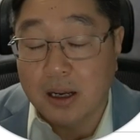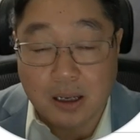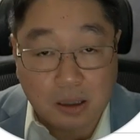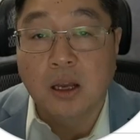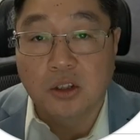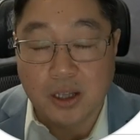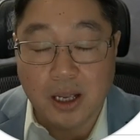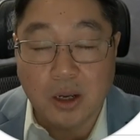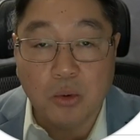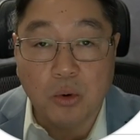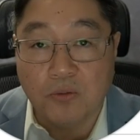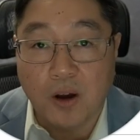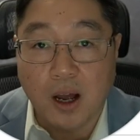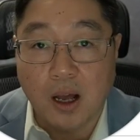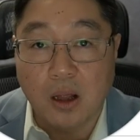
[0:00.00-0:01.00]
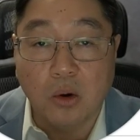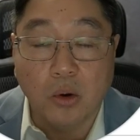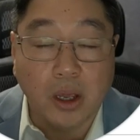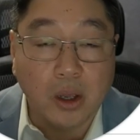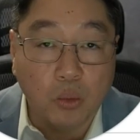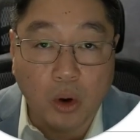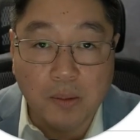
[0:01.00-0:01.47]
Today, we'll follow
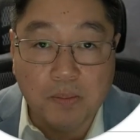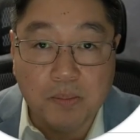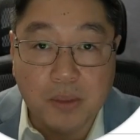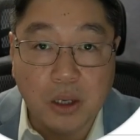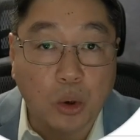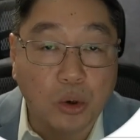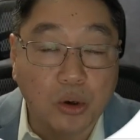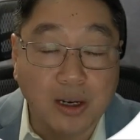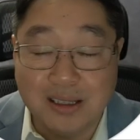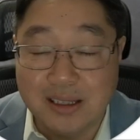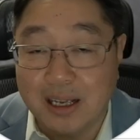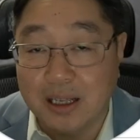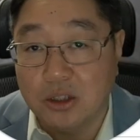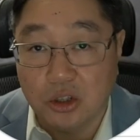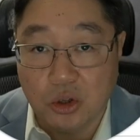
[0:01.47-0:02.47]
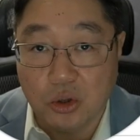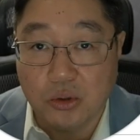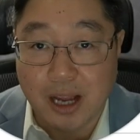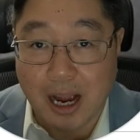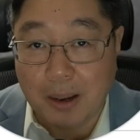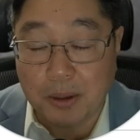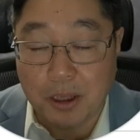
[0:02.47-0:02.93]
a 1B or intent to use
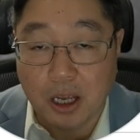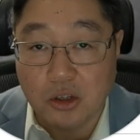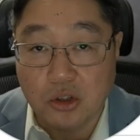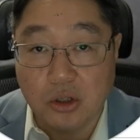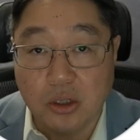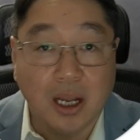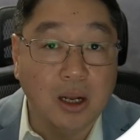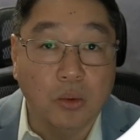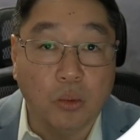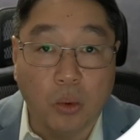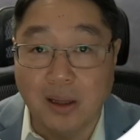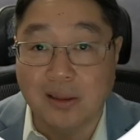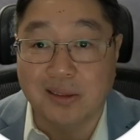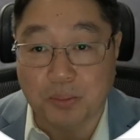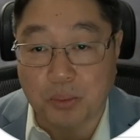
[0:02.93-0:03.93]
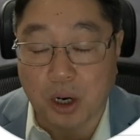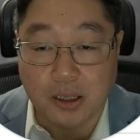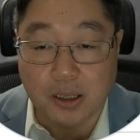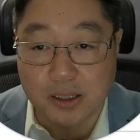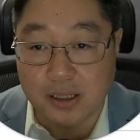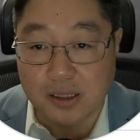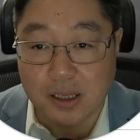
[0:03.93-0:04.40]
application and what the
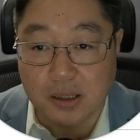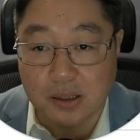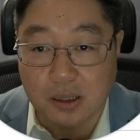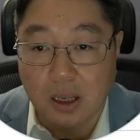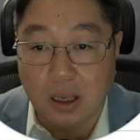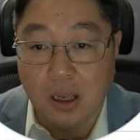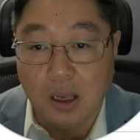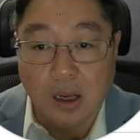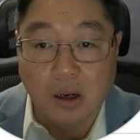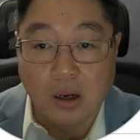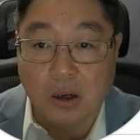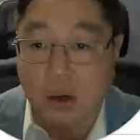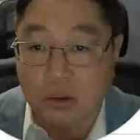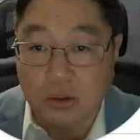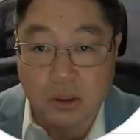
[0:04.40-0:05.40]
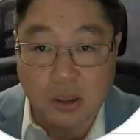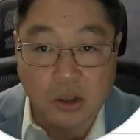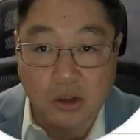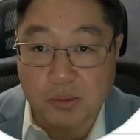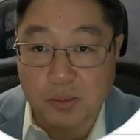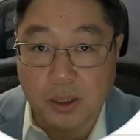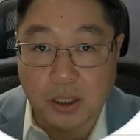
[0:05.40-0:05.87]
process is. Go to the
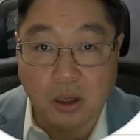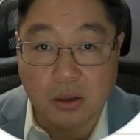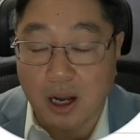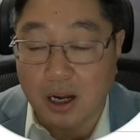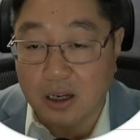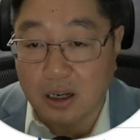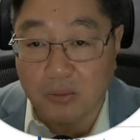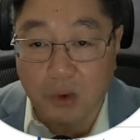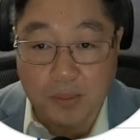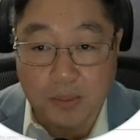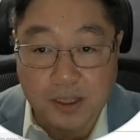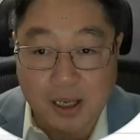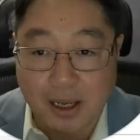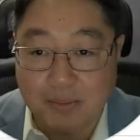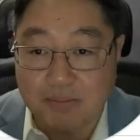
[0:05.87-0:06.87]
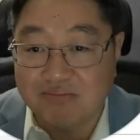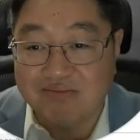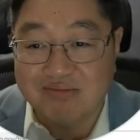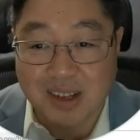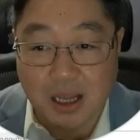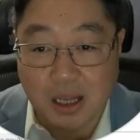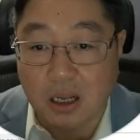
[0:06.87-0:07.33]
USPTO.gov website,
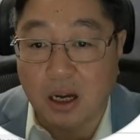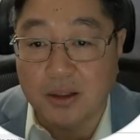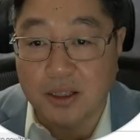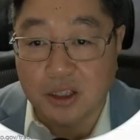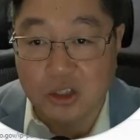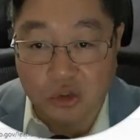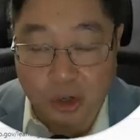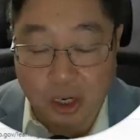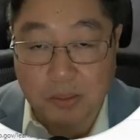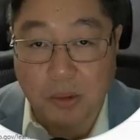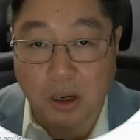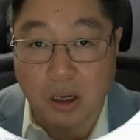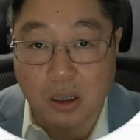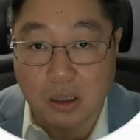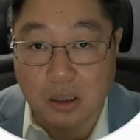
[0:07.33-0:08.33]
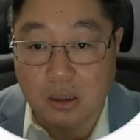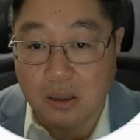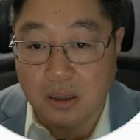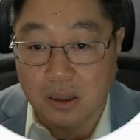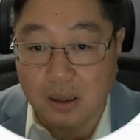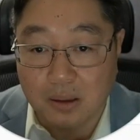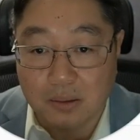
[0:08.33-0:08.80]
click on this trademark
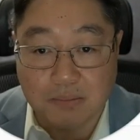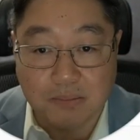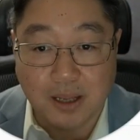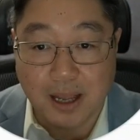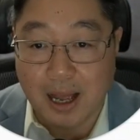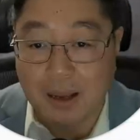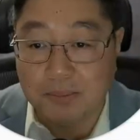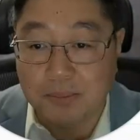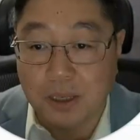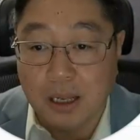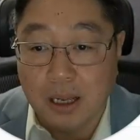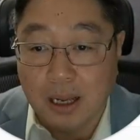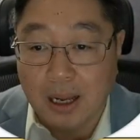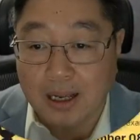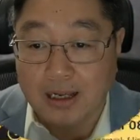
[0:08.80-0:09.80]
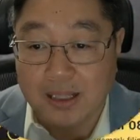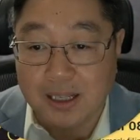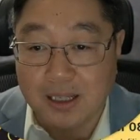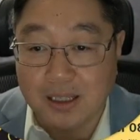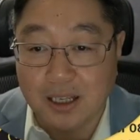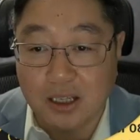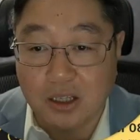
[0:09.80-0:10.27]
tab, and it's
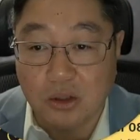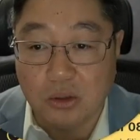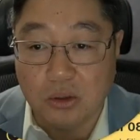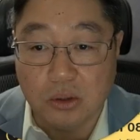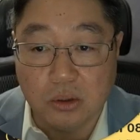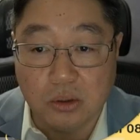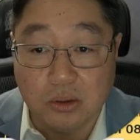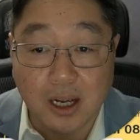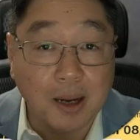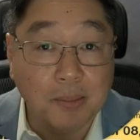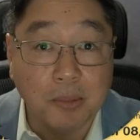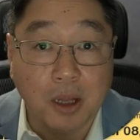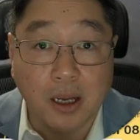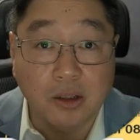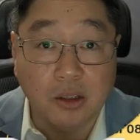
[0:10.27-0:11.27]
going to take you to timeline to